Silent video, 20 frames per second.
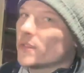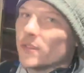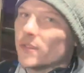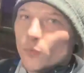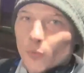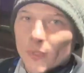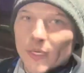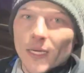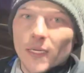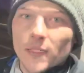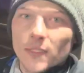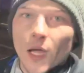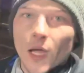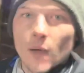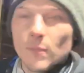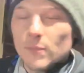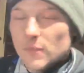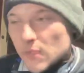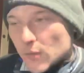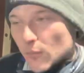the weekend
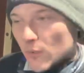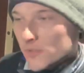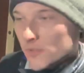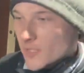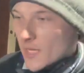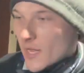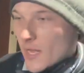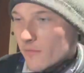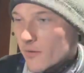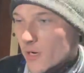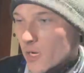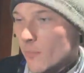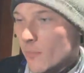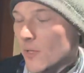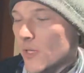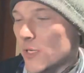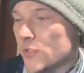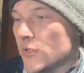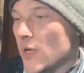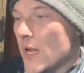comes and once I have a couple
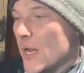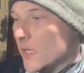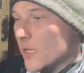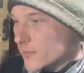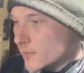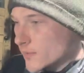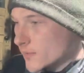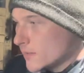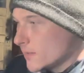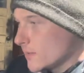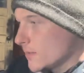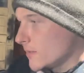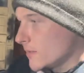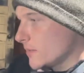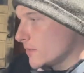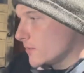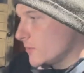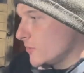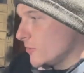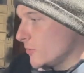extra hands
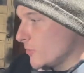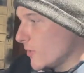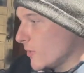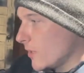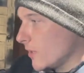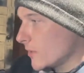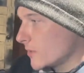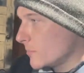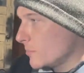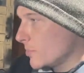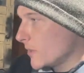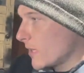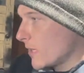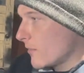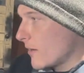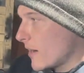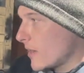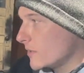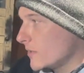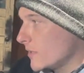to play
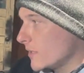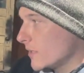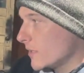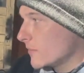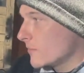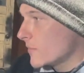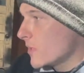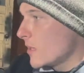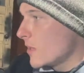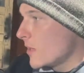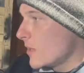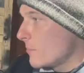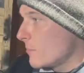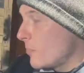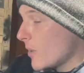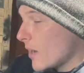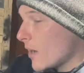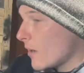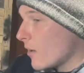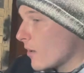around in here.
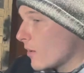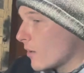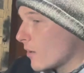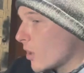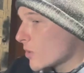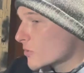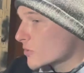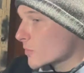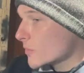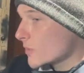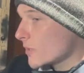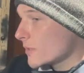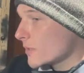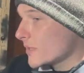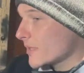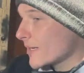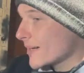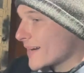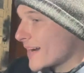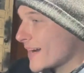But also another
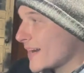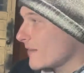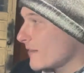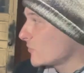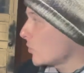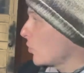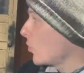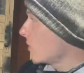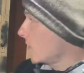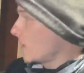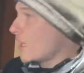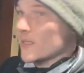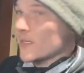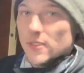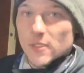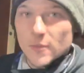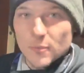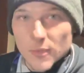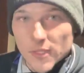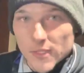thing, I kind of have to organize
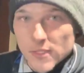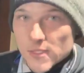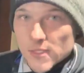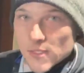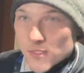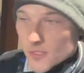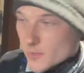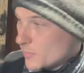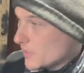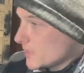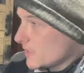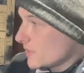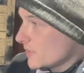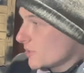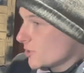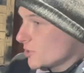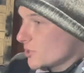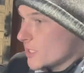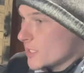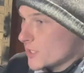this place because this place is a
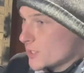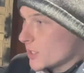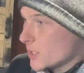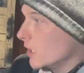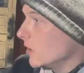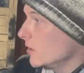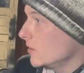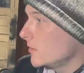shit show.